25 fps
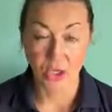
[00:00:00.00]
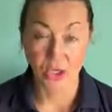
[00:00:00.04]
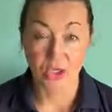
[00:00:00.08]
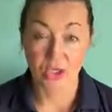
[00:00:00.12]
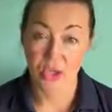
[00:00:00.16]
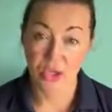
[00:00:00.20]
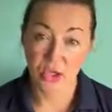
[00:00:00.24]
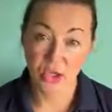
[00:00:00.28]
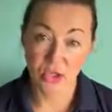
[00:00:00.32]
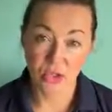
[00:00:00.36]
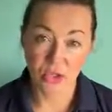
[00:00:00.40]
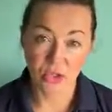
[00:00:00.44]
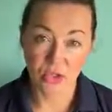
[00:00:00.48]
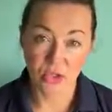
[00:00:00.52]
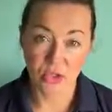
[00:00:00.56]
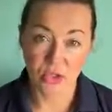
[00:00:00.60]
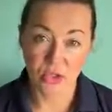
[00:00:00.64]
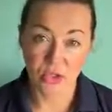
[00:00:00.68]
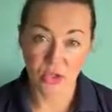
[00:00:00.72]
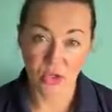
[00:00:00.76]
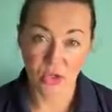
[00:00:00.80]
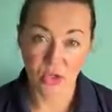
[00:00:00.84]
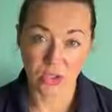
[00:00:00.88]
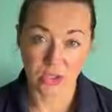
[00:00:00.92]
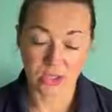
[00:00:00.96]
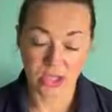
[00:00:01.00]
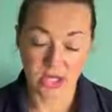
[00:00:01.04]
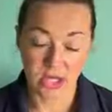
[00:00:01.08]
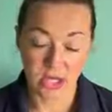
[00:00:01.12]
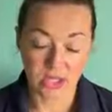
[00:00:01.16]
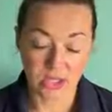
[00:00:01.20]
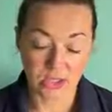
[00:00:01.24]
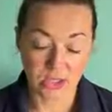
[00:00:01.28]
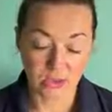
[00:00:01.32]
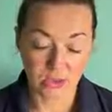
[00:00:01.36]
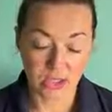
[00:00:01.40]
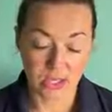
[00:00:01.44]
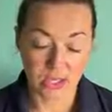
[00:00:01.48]
through close
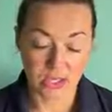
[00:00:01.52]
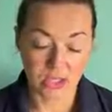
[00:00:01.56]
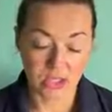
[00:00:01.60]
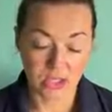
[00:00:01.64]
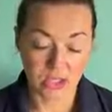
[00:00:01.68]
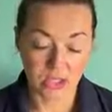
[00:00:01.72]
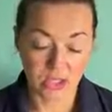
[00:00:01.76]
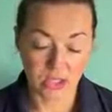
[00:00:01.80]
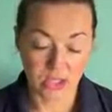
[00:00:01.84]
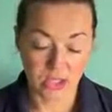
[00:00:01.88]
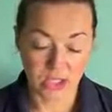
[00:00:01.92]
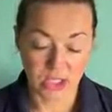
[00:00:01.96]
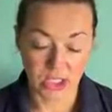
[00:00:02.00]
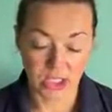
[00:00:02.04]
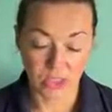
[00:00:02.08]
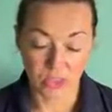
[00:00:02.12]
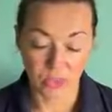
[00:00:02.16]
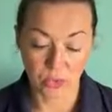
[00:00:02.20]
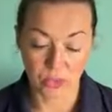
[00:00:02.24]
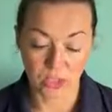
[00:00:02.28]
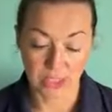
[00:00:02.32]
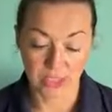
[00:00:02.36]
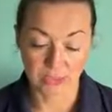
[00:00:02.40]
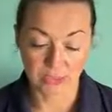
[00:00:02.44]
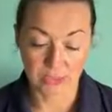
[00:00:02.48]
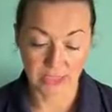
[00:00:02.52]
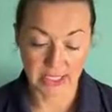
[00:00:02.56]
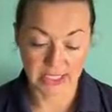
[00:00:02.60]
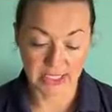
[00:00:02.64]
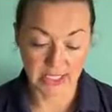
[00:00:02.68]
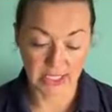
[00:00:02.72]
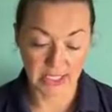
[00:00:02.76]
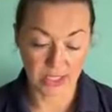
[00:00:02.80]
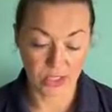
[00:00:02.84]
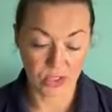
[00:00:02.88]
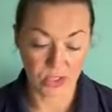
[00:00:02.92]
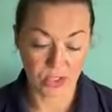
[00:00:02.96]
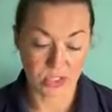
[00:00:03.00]
contact, so either touching clothing,
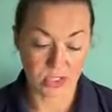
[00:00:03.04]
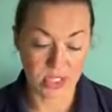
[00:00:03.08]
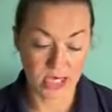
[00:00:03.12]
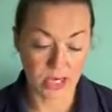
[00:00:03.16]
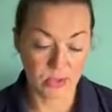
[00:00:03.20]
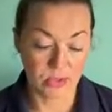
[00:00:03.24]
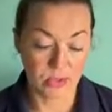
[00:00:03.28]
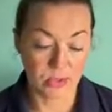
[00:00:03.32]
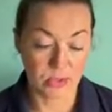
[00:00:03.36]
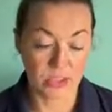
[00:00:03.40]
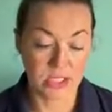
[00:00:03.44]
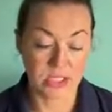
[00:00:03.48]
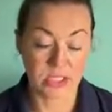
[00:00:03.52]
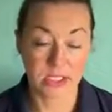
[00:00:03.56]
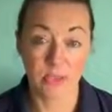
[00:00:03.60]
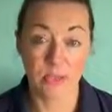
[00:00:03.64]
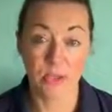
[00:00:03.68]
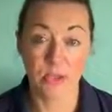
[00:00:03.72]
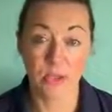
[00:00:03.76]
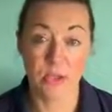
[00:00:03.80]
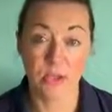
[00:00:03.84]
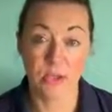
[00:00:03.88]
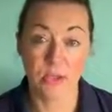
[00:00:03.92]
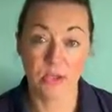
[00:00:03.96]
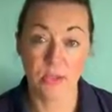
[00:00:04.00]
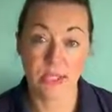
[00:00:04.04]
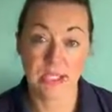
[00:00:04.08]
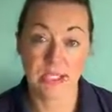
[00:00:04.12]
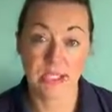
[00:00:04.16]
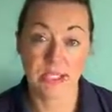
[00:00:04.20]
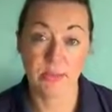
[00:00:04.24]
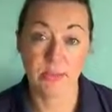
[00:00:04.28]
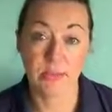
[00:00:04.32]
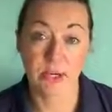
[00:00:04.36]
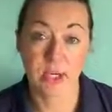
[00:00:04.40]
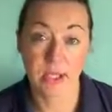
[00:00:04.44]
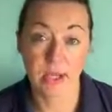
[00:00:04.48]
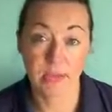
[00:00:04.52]
bedding or towels that someone who has
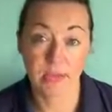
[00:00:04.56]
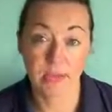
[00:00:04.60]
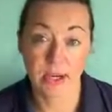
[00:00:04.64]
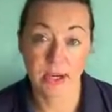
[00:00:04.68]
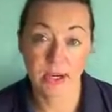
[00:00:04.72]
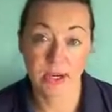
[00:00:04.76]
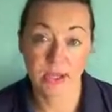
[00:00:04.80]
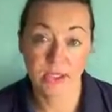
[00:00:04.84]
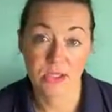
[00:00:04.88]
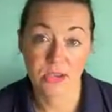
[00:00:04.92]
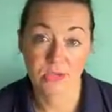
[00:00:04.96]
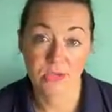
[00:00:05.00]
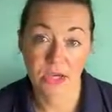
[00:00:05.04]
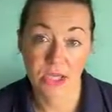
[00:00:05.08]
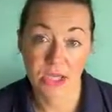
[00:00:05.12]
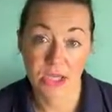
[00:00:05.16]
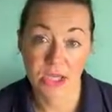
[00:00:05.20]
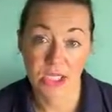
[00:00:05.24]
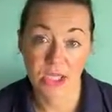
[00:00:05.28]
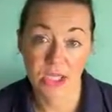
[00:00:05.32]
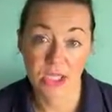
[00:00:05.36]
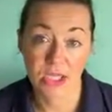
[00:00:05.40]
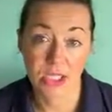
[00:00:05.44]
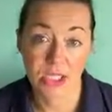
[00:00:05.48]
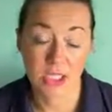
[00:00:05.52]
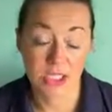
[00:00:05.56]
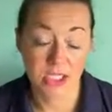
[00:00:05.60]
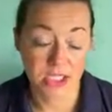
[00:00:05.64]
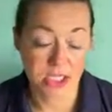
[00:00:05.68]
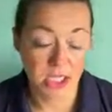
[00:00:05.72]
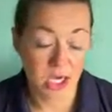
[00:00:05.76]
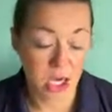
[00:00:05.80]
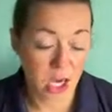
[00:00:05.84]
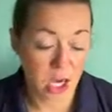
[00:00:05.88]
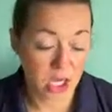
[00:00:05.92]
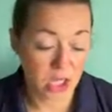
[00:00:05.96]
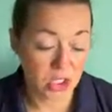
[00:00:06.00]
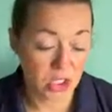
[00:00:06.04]
the monkeypox rash has
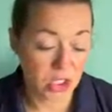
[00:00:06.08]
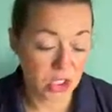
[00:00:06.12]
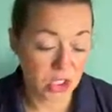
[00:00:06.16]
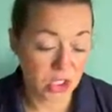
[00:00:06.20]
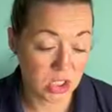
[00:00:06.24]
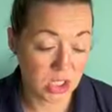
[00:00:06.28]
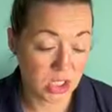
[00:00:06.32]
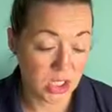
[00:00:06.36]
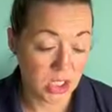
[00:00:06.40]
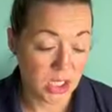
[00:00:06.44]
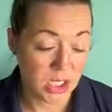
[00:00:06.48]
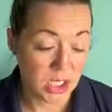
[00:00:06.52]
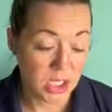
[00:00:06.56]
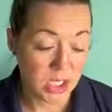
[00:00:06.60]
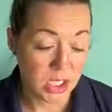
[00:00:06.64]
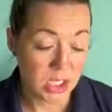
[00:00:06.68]
touched,